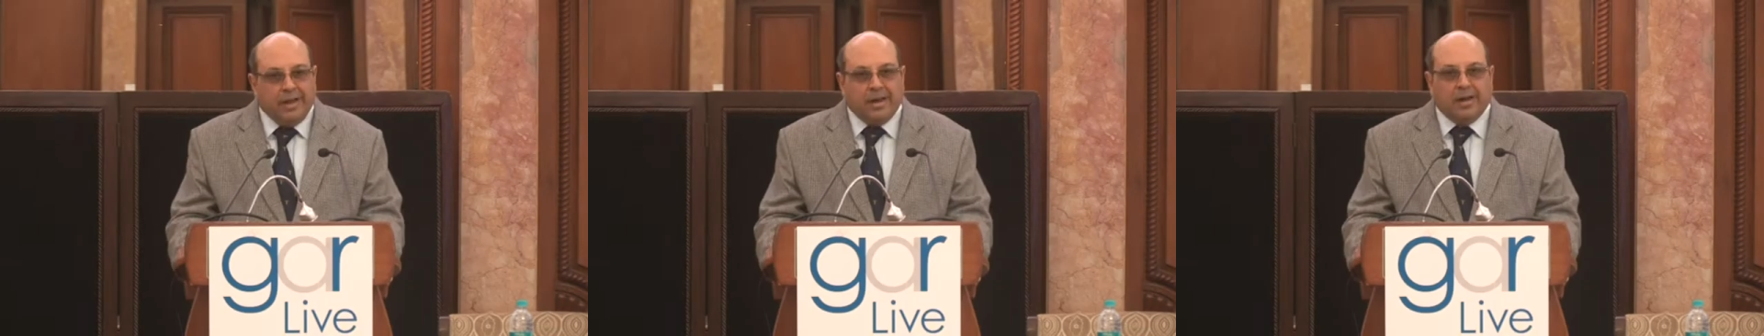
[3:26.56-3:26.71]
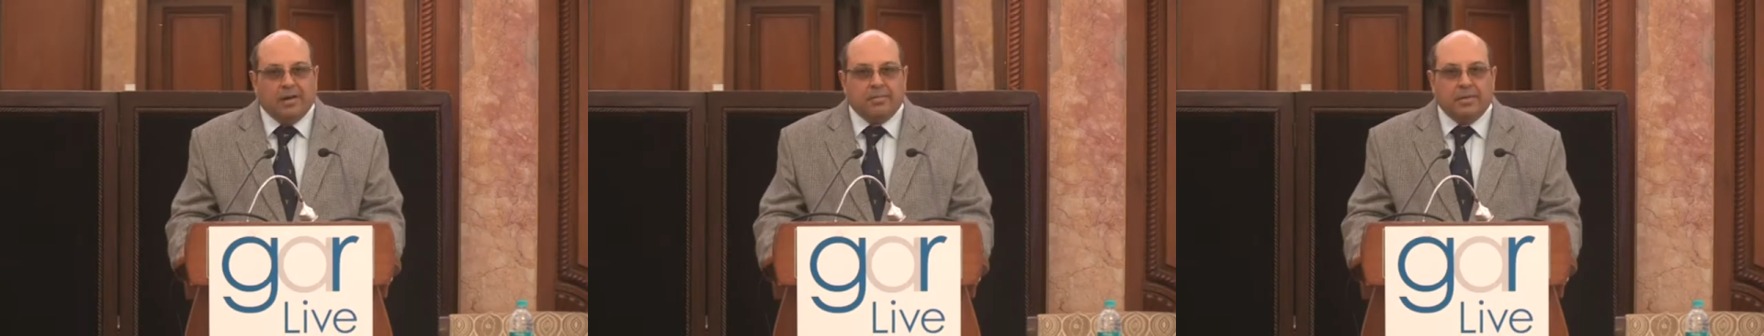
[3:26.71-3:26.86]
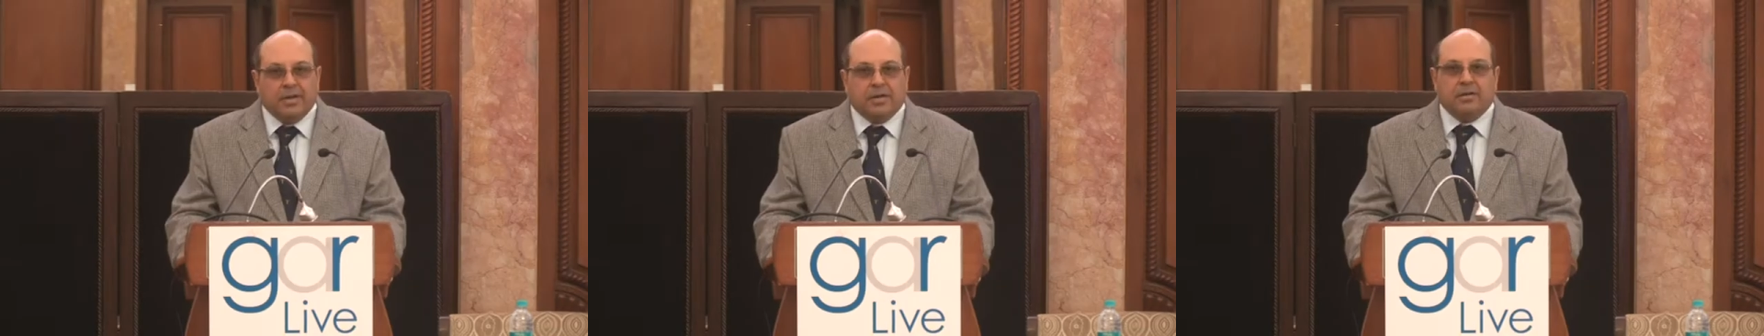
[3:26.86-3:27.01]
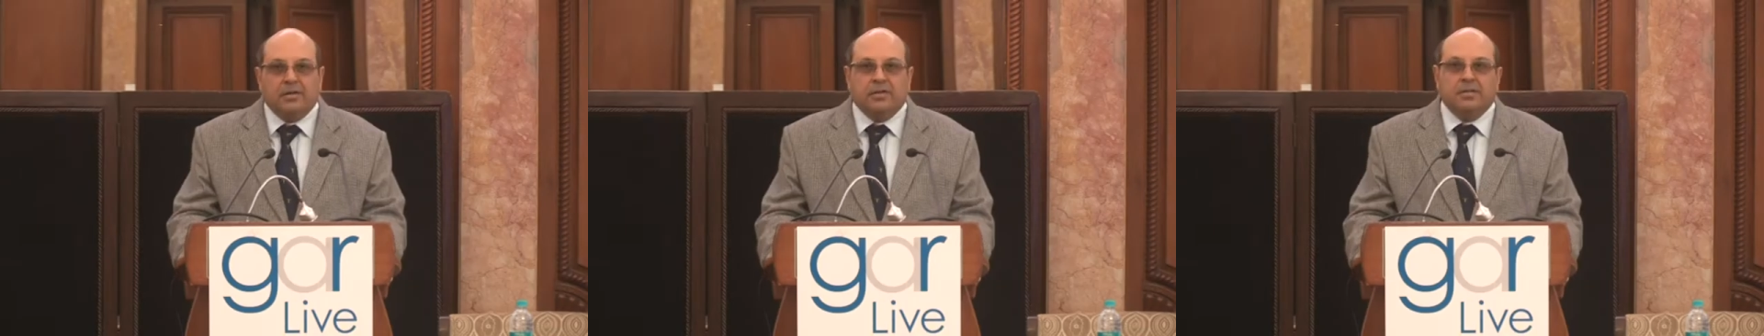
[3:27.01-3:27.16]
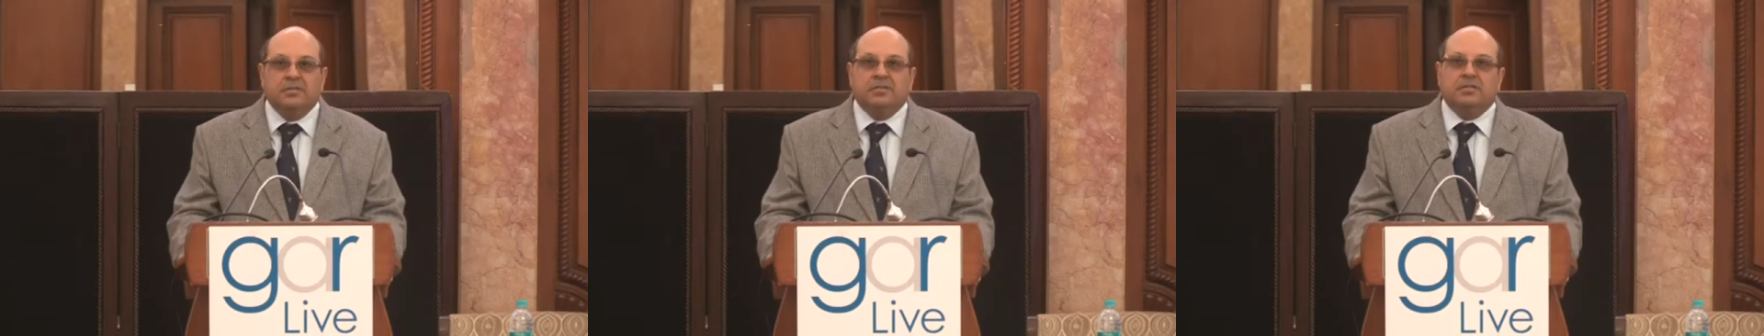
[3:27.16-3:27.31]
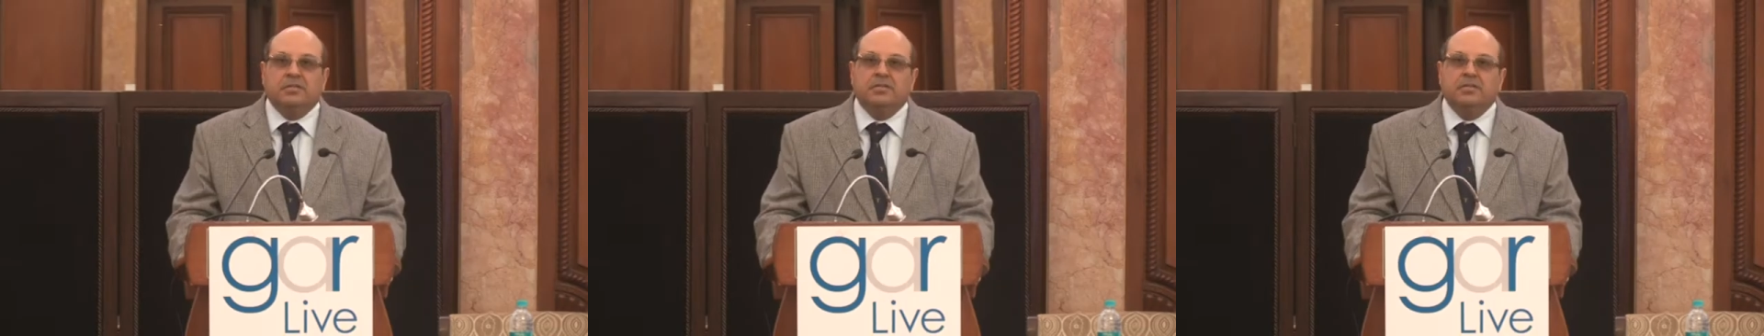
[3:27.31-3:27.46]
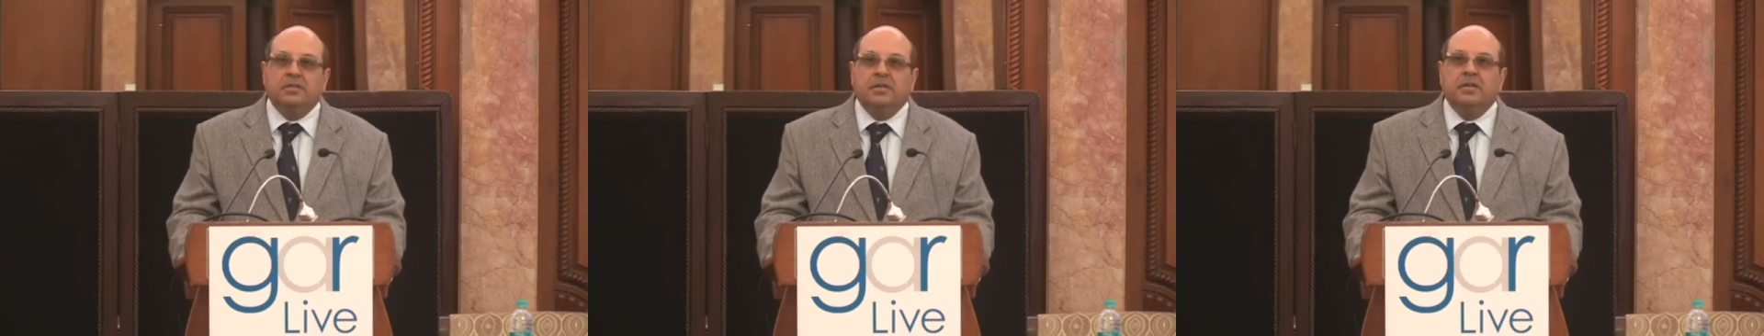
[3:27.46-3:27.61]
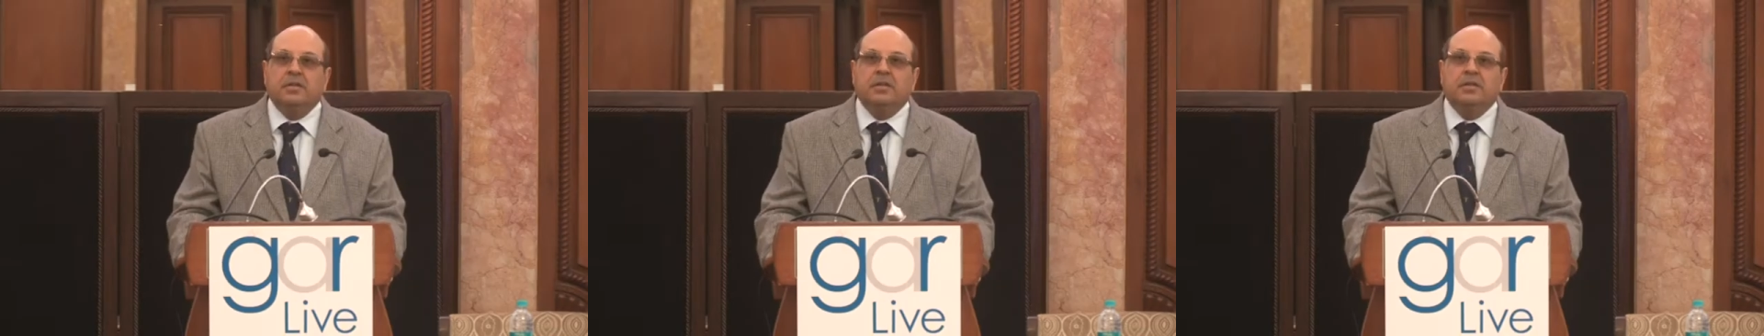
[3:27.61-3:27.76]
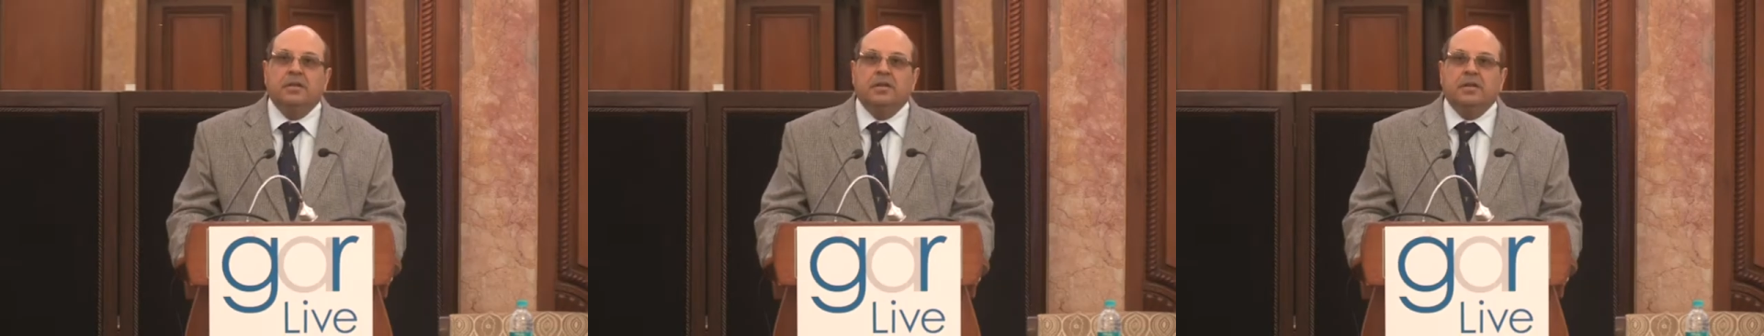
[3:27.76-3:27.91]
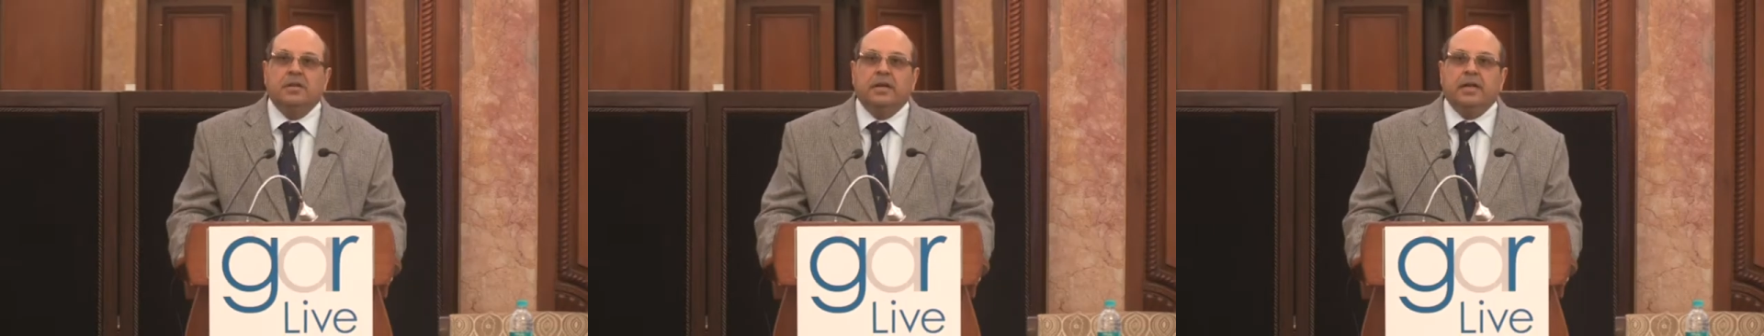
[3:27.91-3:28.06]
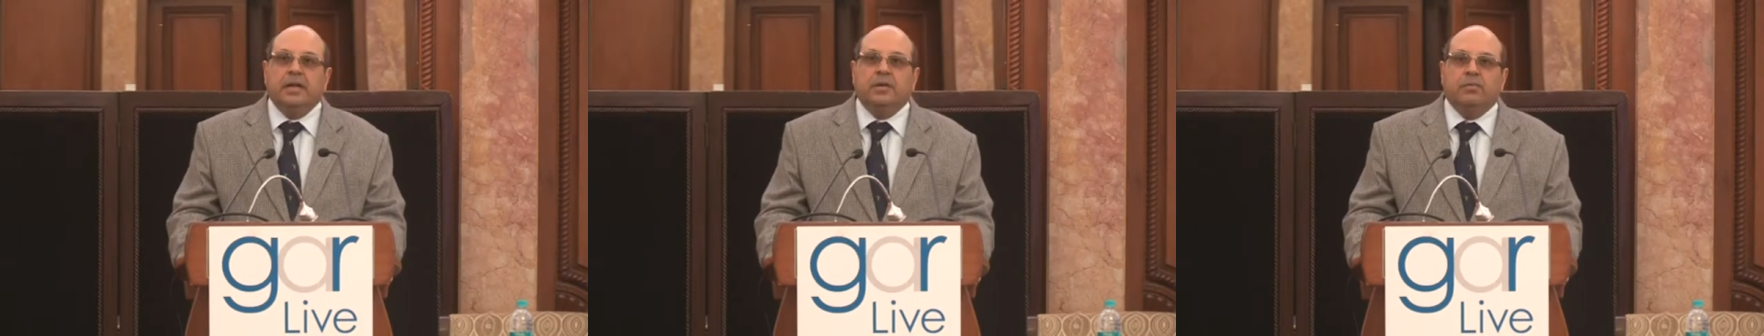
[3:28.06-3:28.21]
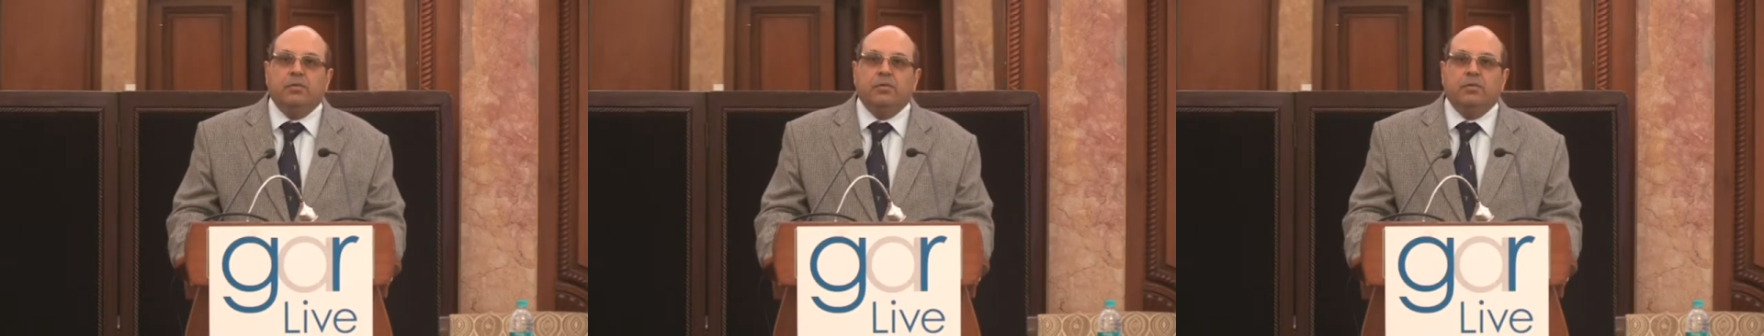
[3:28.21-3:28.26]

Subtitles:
because it